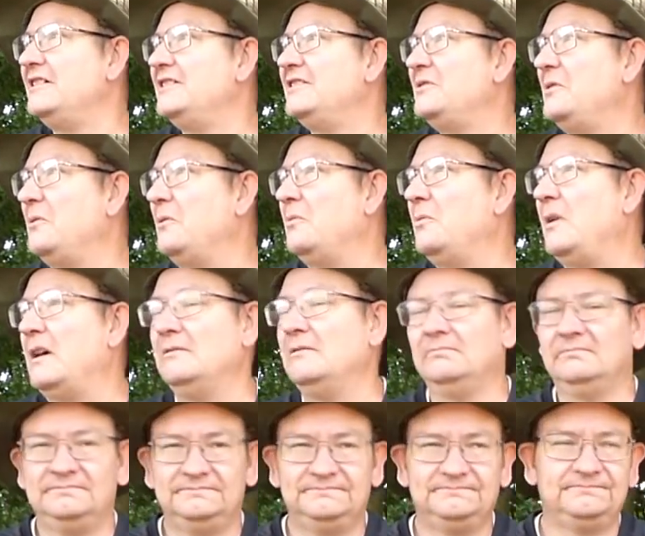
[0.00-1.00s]
at all. Well,
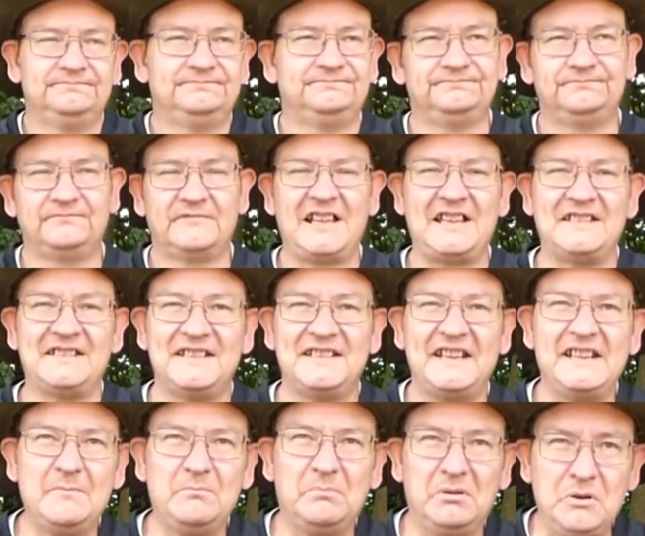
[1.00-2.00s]
can't see
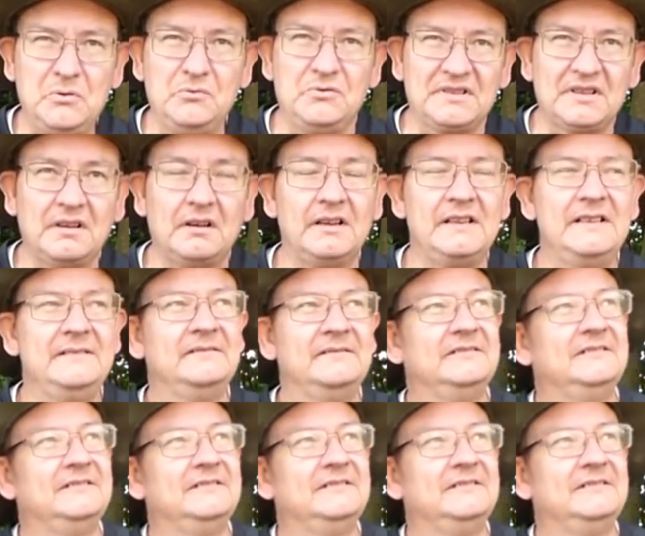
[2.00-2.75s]
any blue sky.